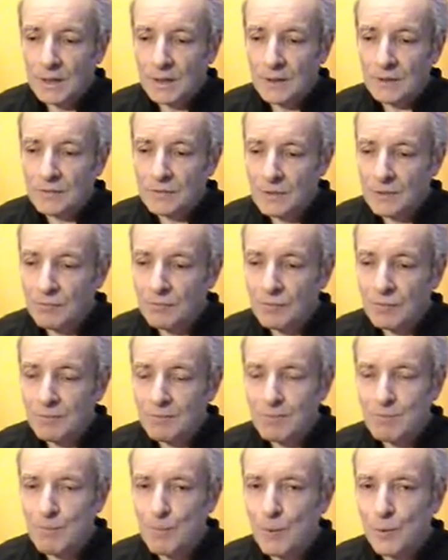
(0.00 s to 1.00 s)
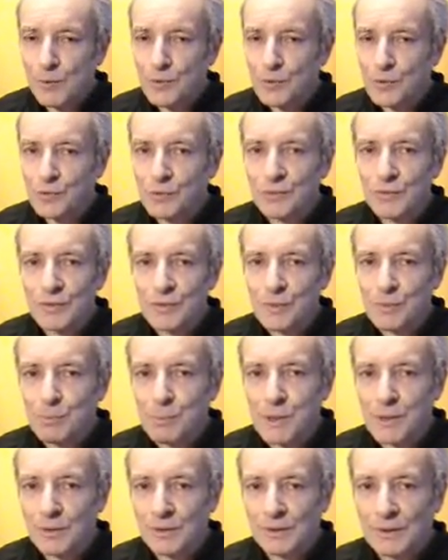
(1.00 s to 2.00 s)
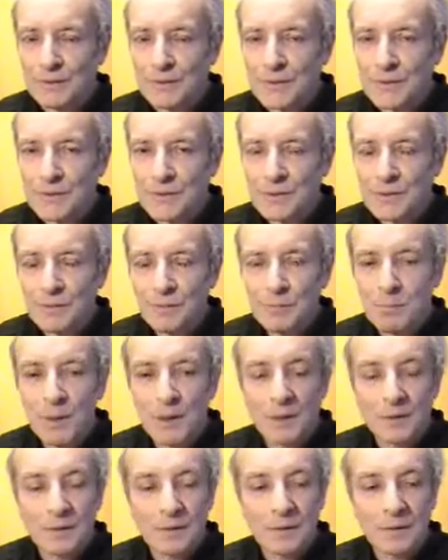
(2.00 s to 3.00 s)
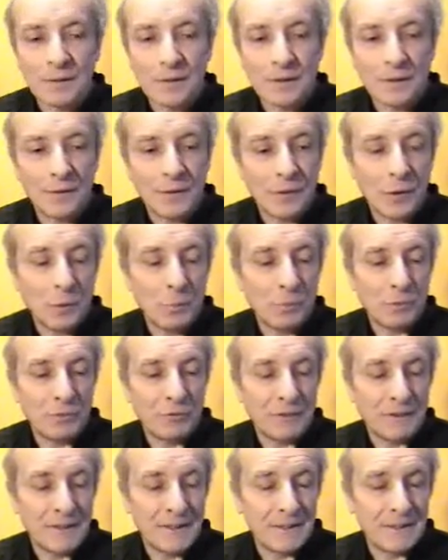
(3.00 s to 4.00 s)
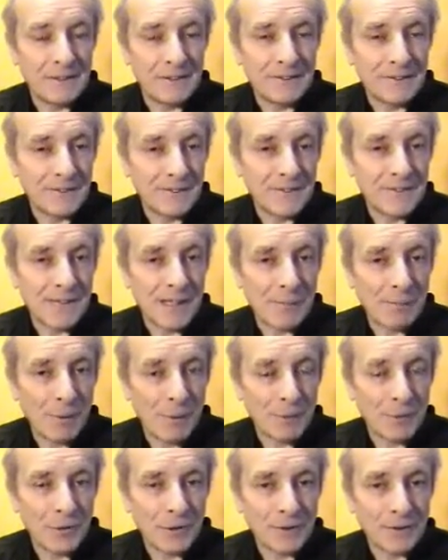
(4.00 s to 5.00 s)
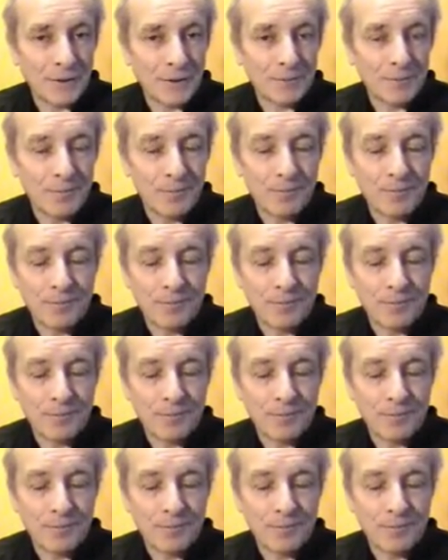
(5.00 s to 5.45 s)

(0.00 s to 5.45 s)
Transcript: They're different modes of experience, but they could be relating to the same object.